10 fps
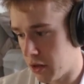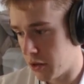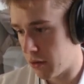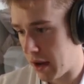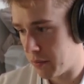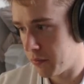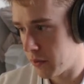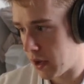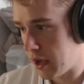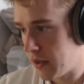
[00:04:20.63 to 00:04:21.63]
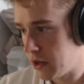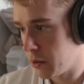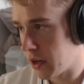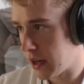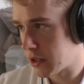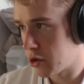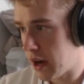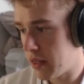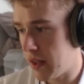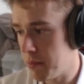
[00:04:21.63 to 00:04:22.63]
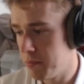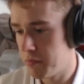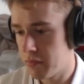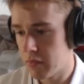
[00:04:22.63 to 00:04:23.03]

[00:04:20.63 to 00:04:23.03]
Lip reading: on the right. Okay, then you want to click try theme,